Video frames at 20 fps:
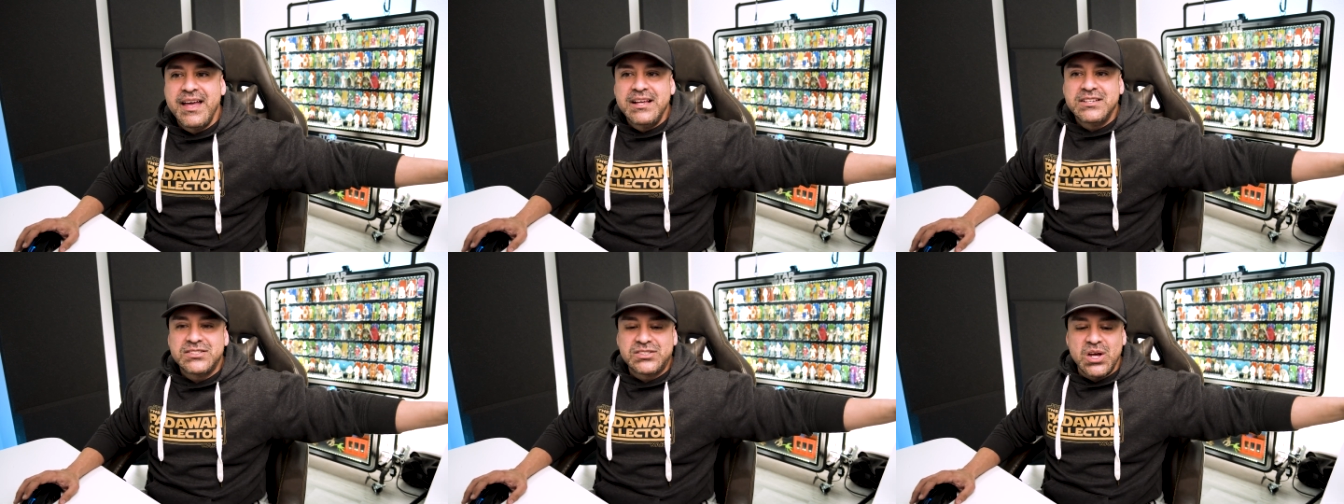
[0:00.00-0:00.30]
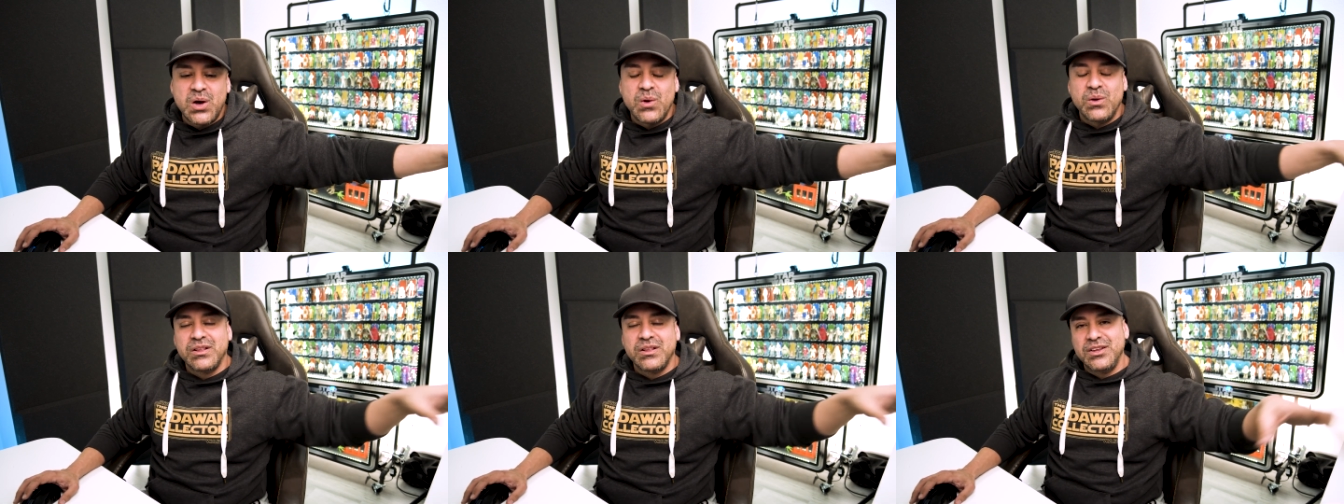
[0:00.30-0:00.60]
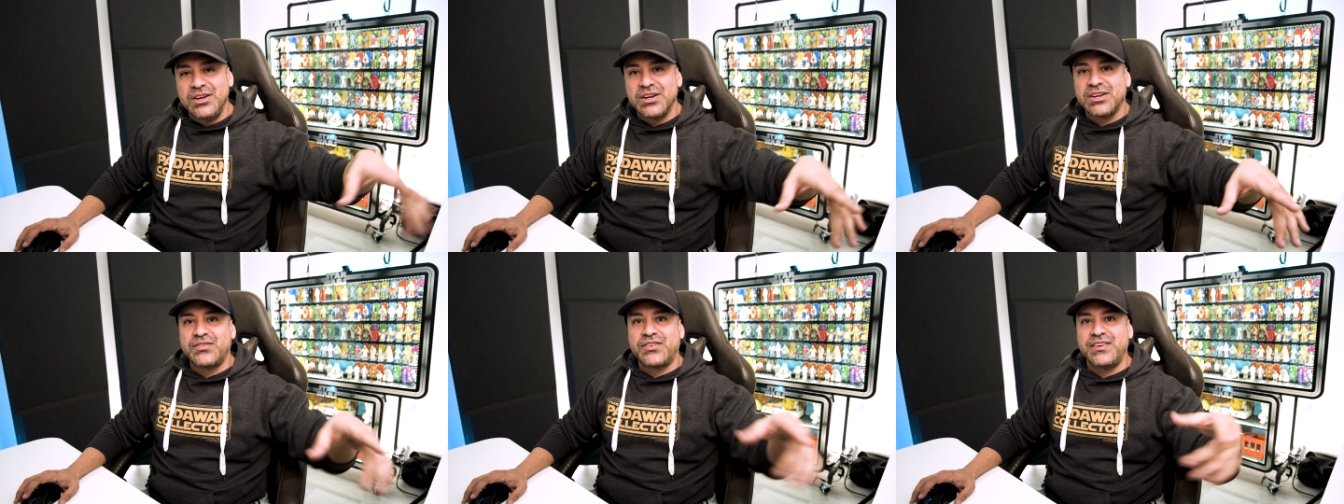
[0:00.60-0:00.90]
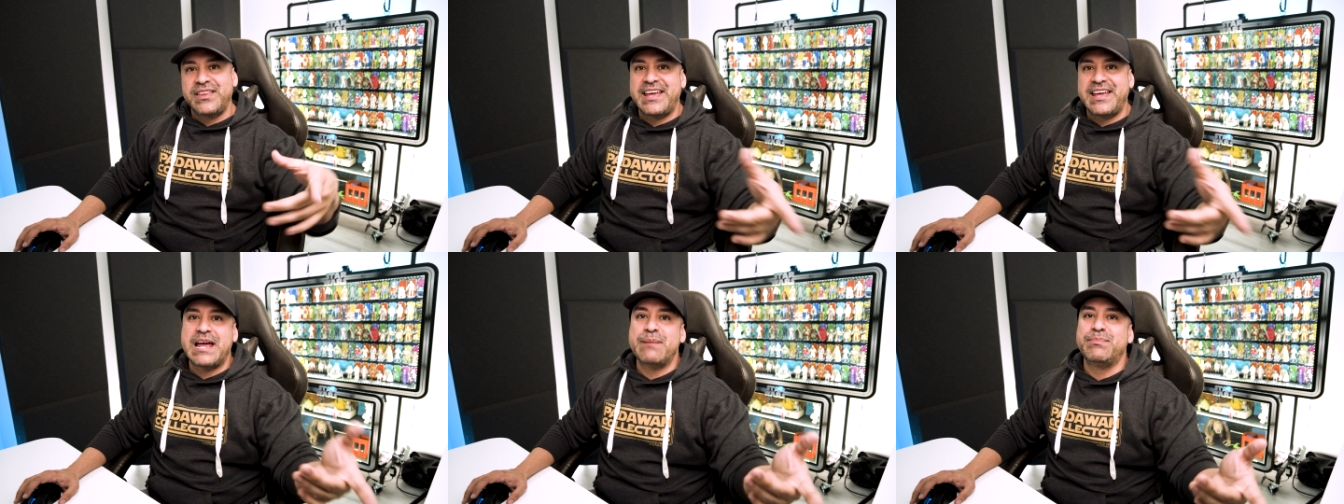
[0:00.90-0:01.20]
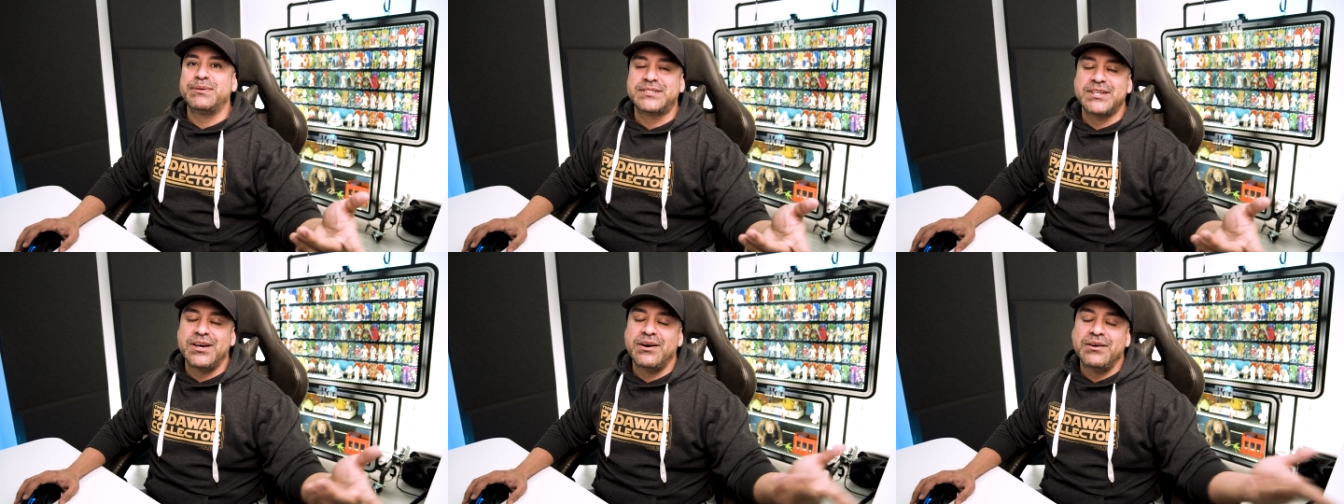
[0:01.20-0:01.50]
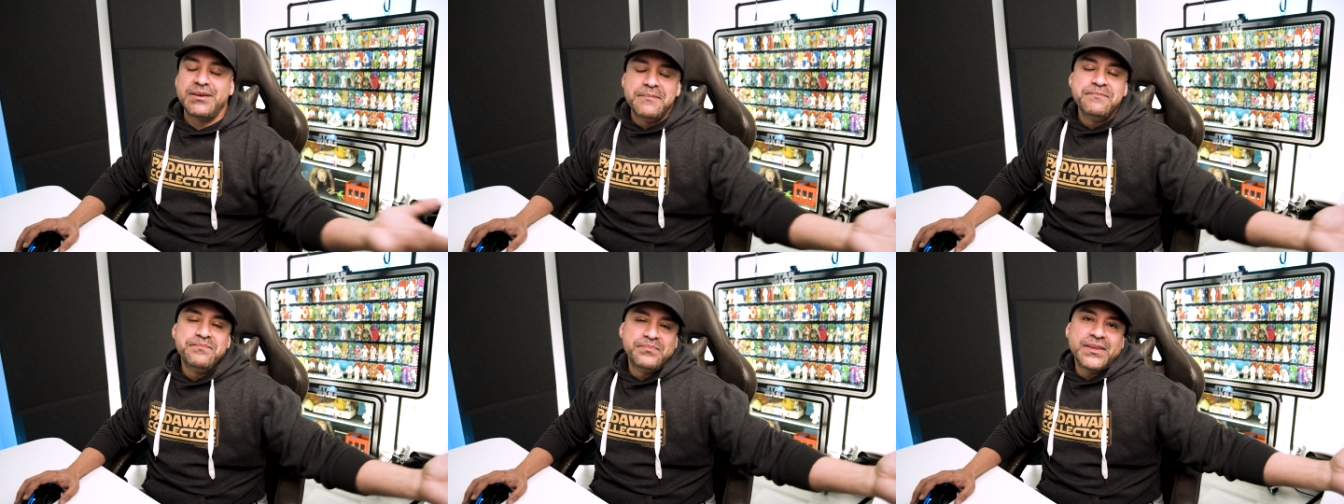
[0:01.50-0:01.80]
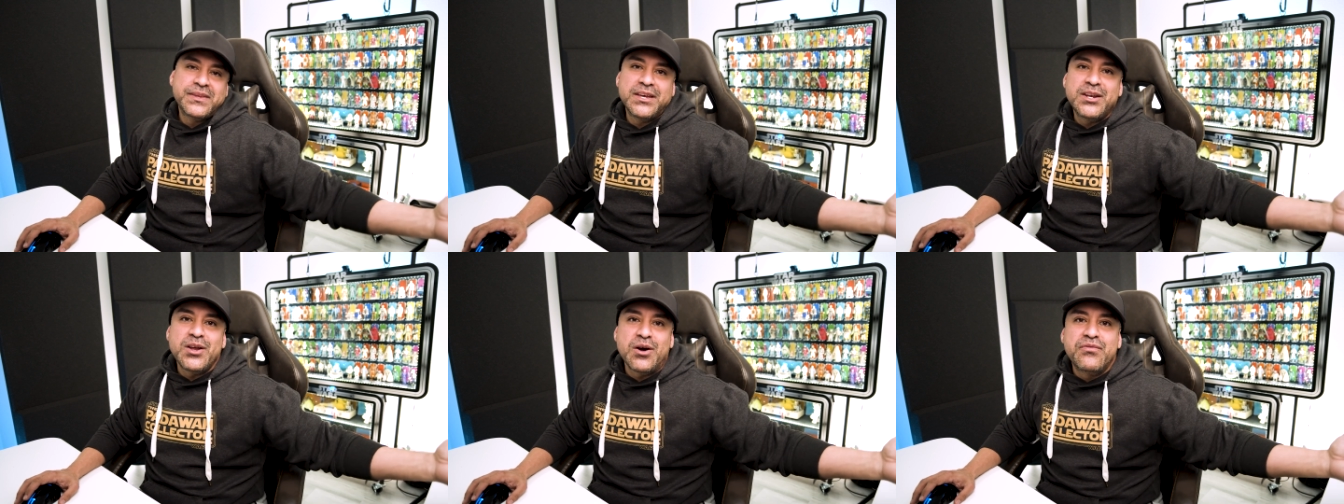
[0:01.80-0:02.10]
So look for that episode,
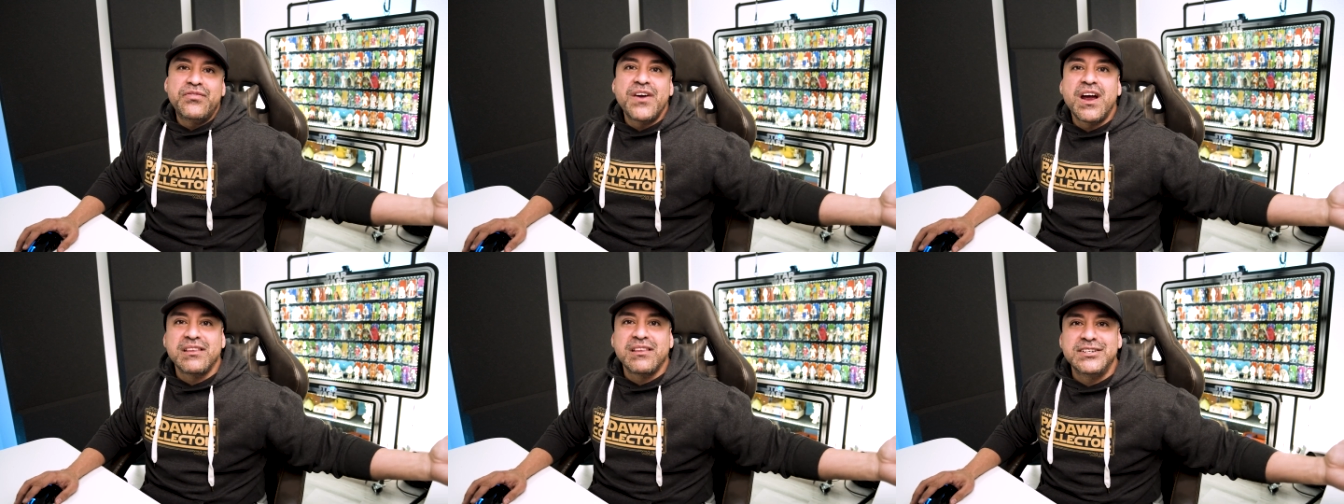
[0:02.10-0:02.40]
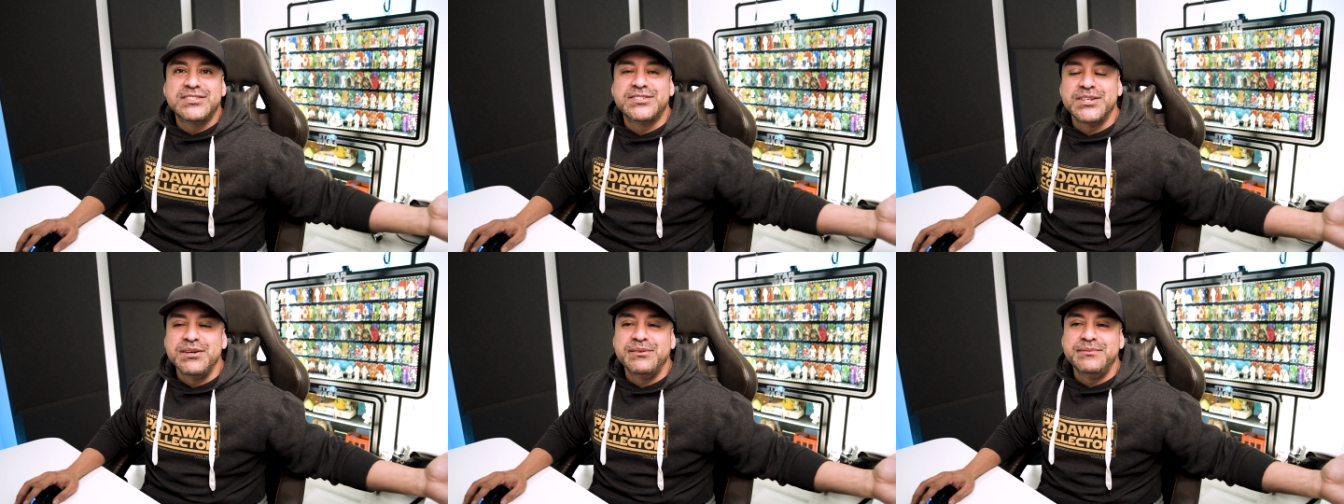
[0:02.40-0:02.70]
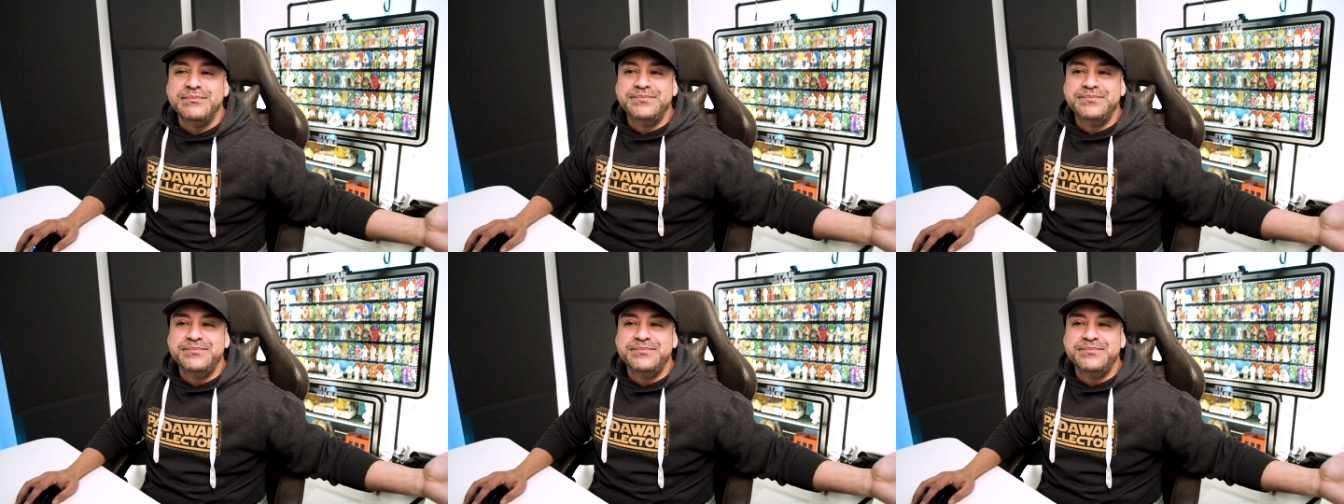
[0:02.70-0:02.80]
fairly soon.